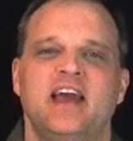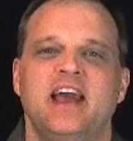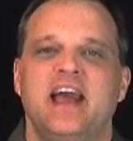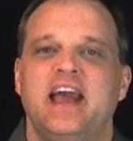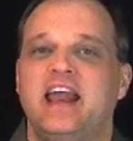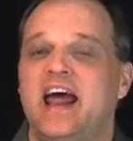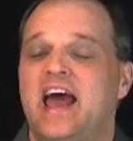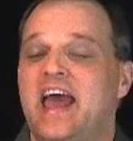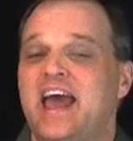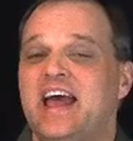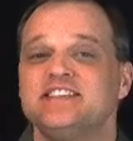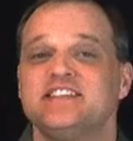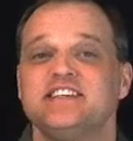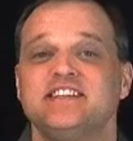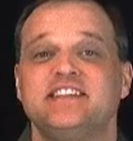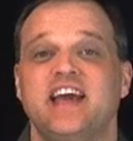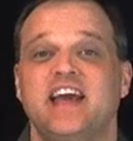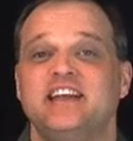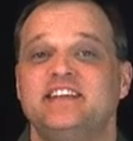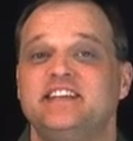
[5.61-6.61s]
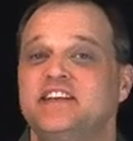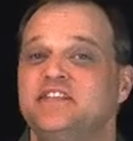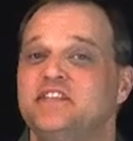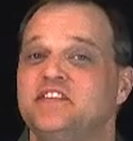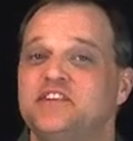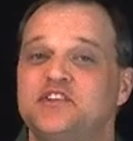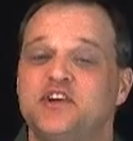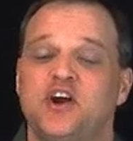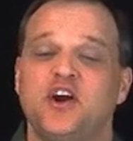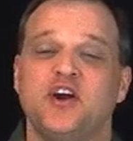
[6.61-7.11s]
And I hesitate to
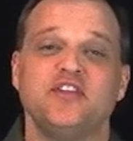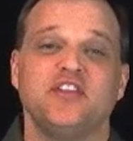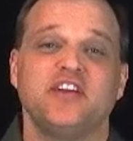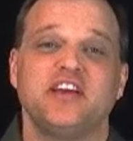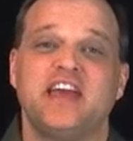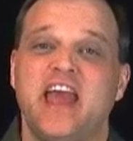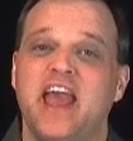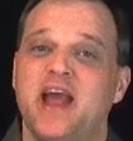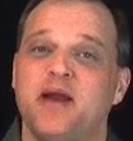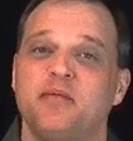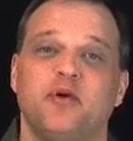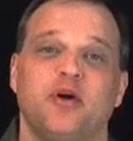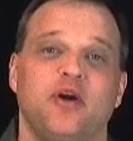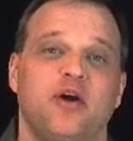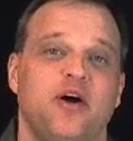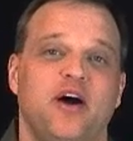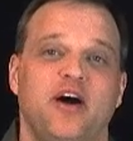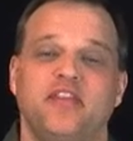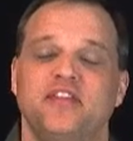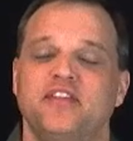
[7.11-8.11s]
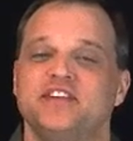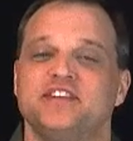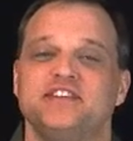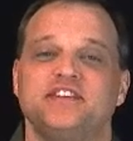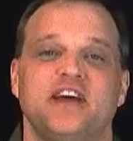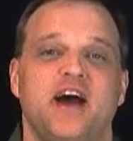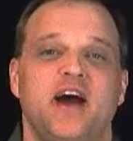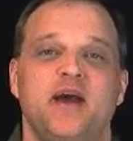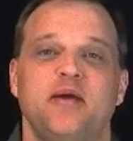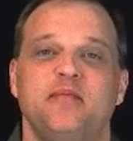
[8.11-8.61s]
even turn the camera on this
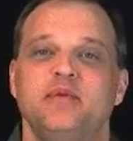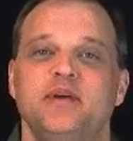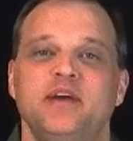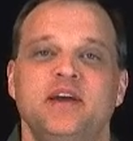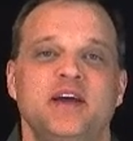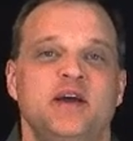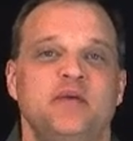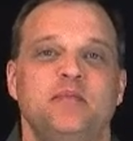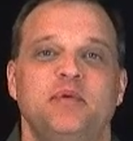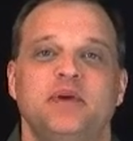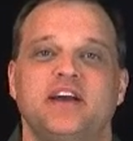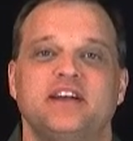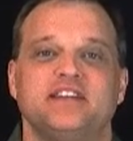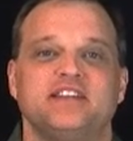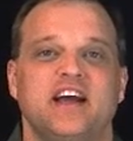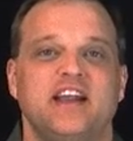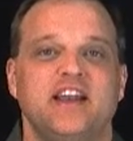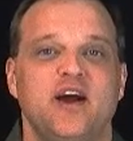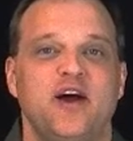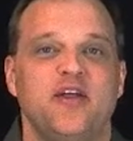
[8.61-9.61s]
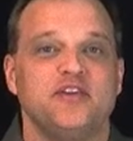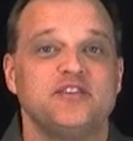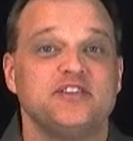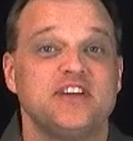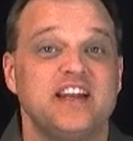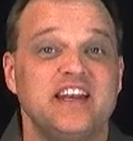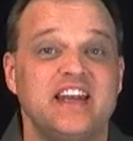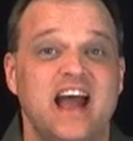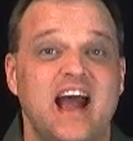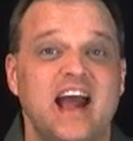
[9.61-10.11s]
time because I know there's
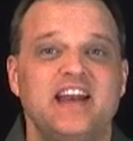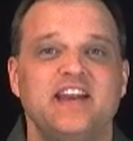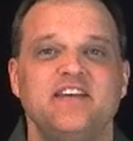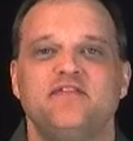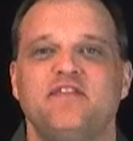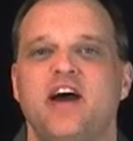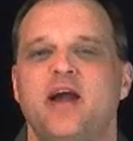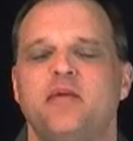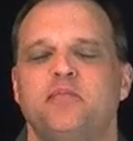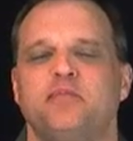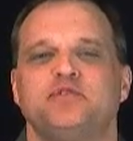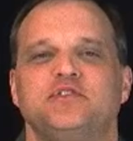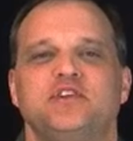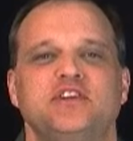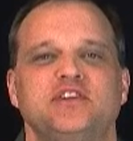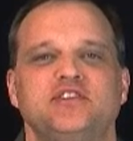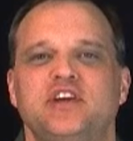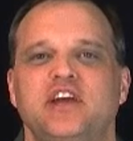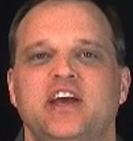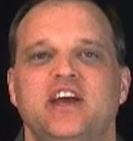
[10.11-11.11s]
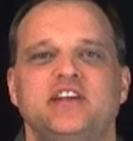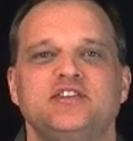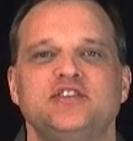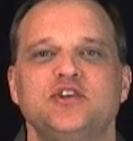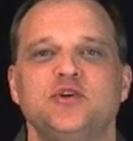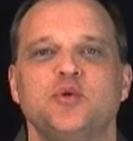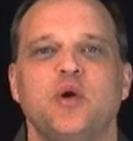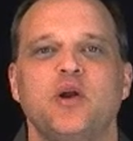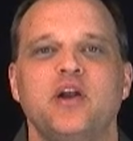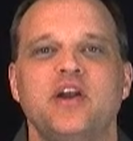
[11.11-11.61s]
a 95% chance
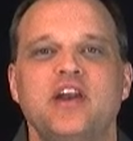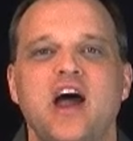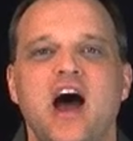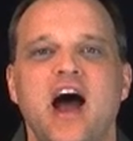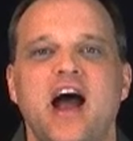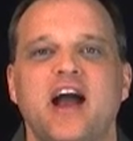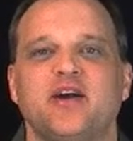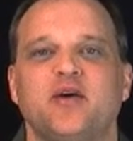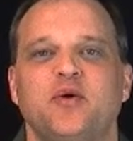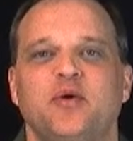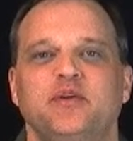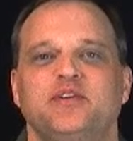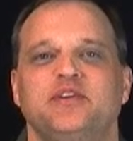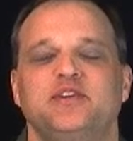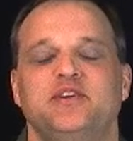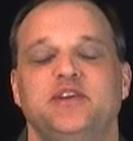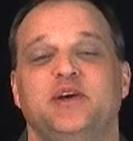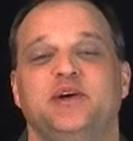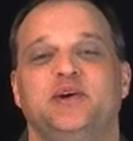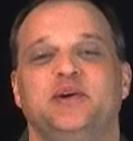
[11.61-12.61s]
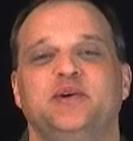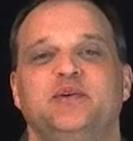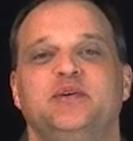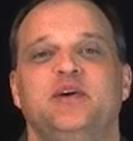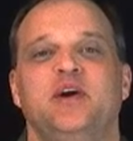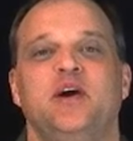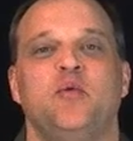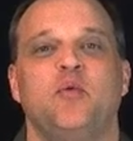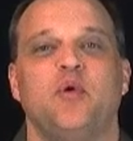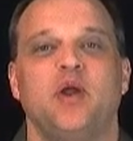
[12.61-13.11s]
you are not going to do
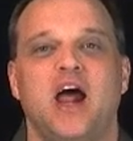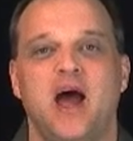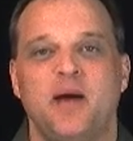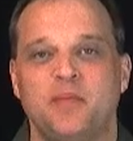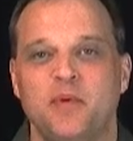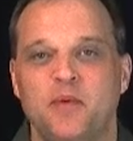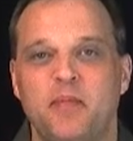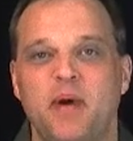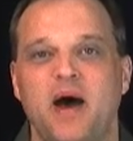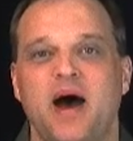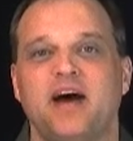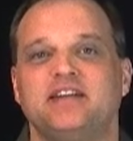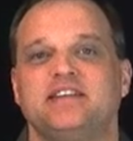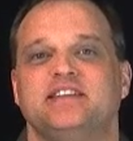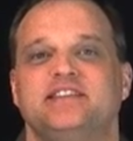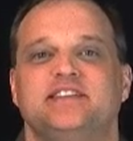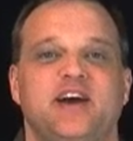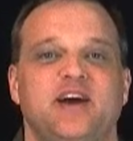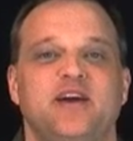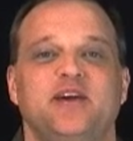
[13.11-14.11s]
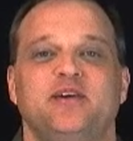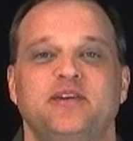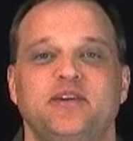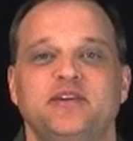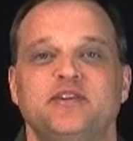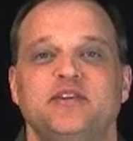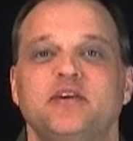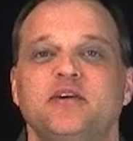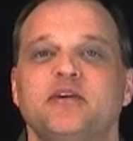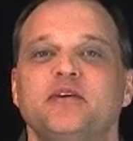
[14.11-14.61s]
what I'm about to tell you to
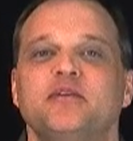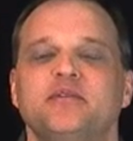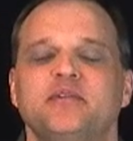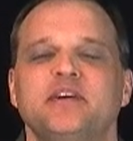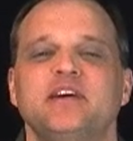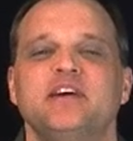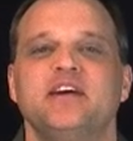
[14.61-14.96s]
do.